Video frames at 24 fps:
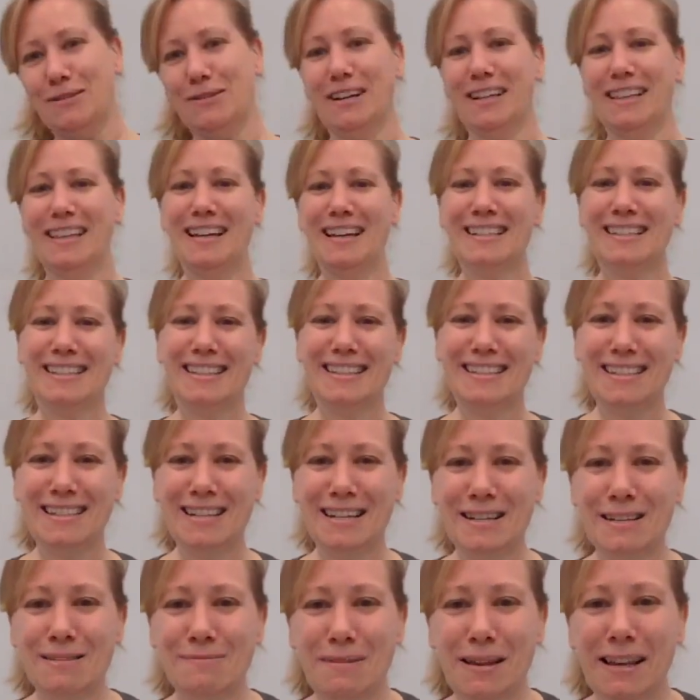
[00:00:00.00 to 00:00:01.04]
doing this, it's
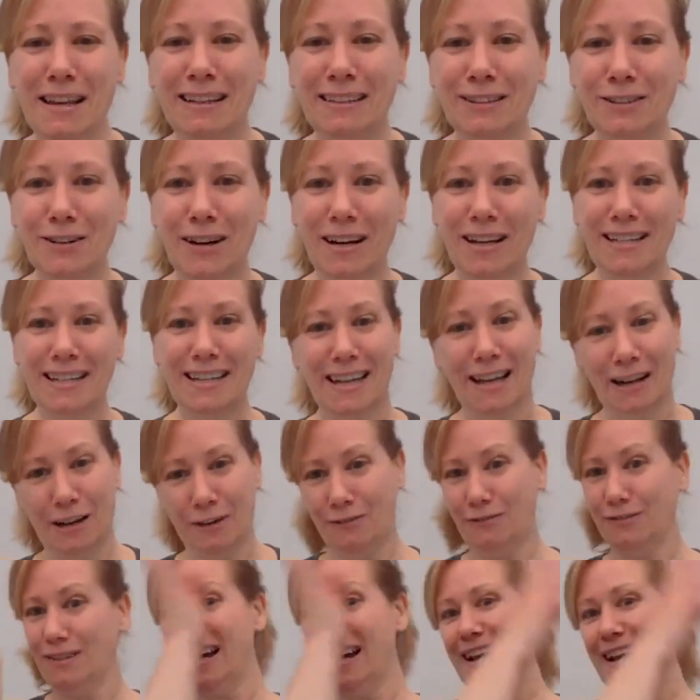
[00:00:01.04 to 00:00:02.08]
just me trying to get a
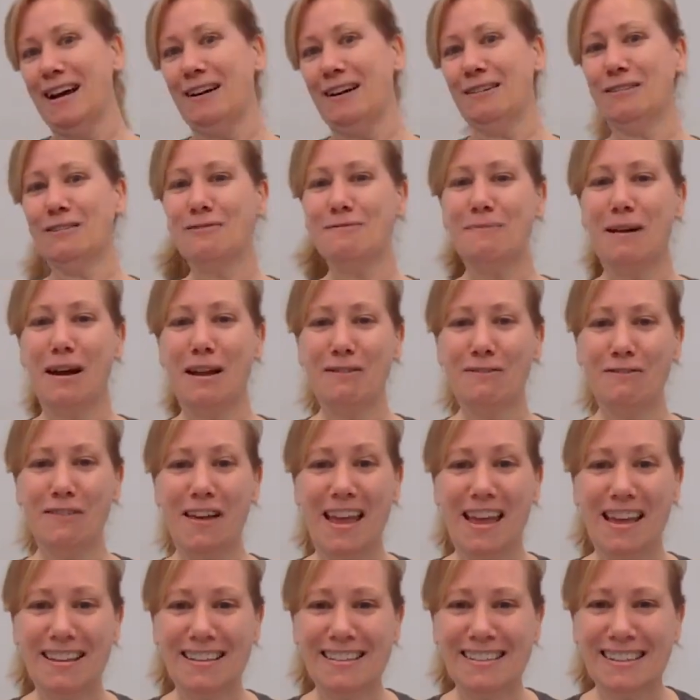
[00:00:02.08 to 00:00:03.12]
fly out of my
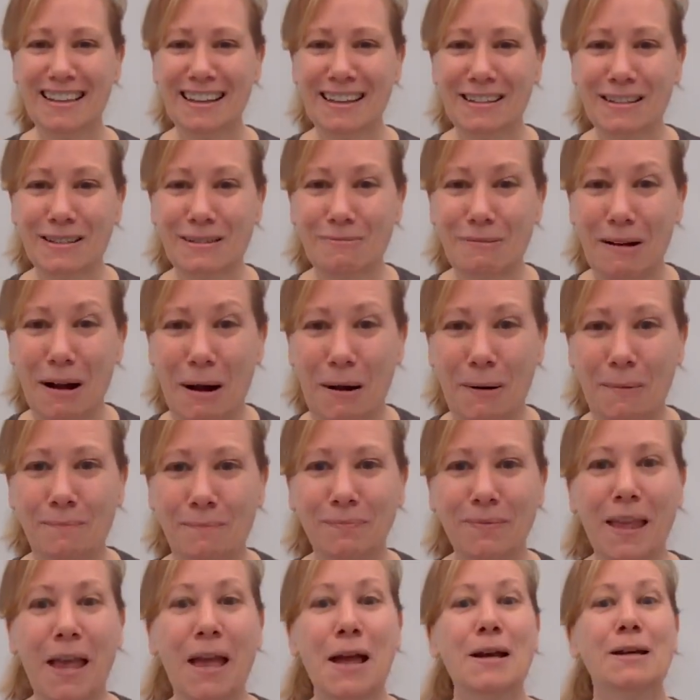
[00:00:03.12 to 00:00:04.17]
face as well.
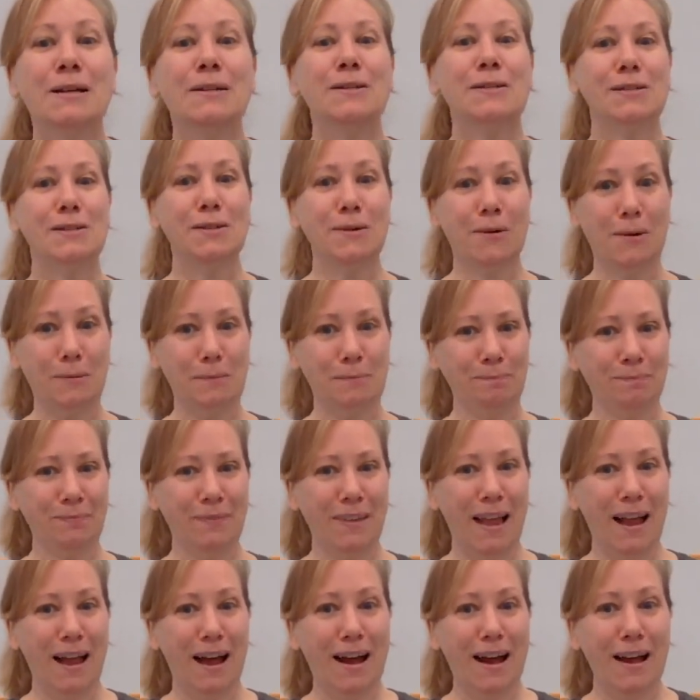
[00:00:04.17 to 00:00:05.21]
So
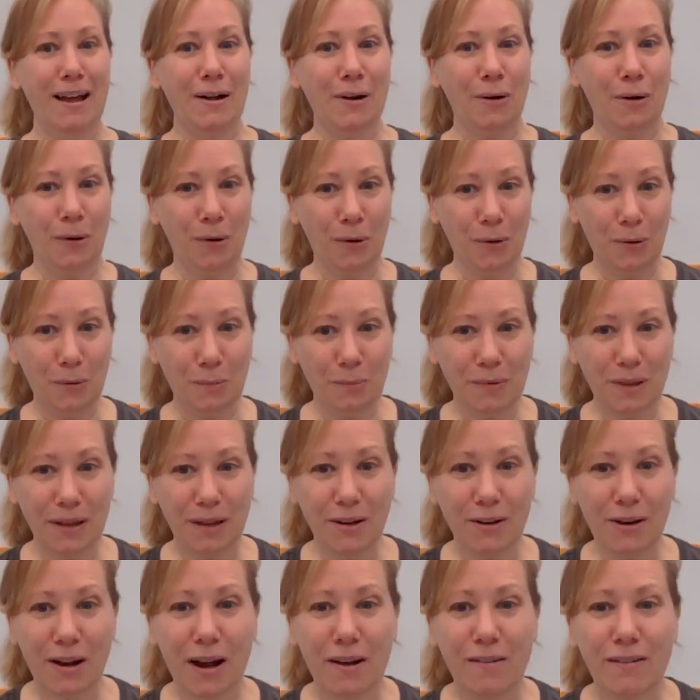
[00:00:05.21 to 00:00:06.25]
I hope that
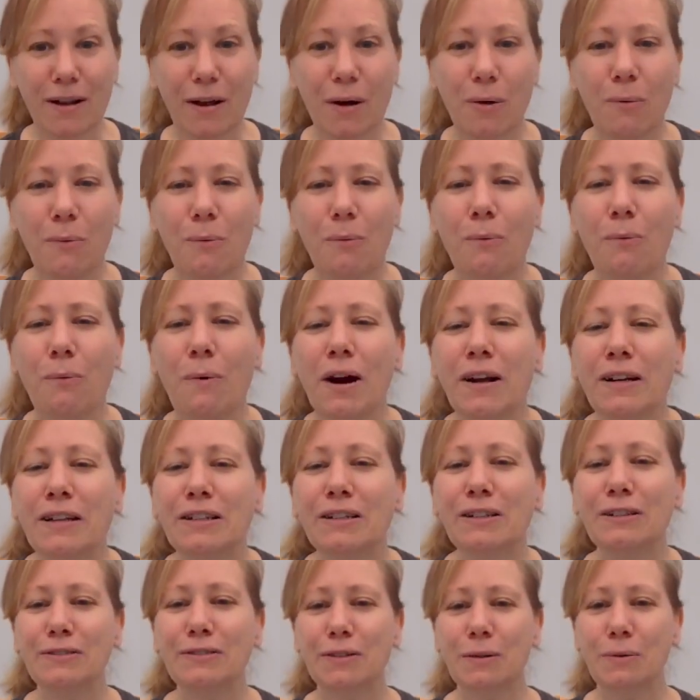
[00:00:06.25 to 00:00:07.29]
you're having a
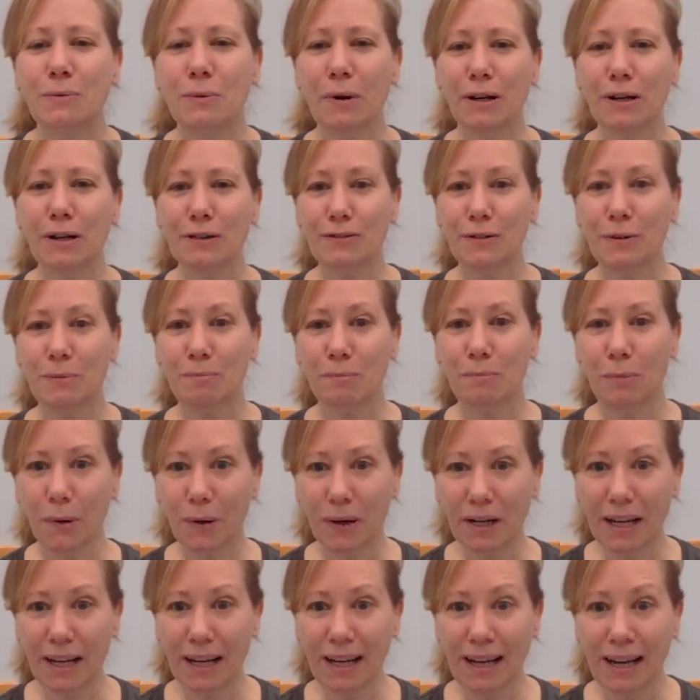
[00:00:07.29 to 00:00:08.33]
wonderful, wonderful
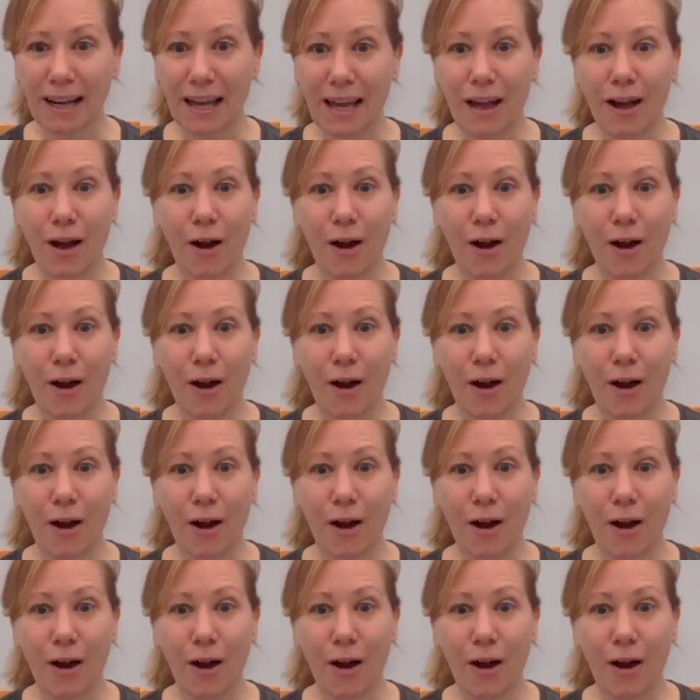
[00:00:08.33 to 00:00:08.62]
morning.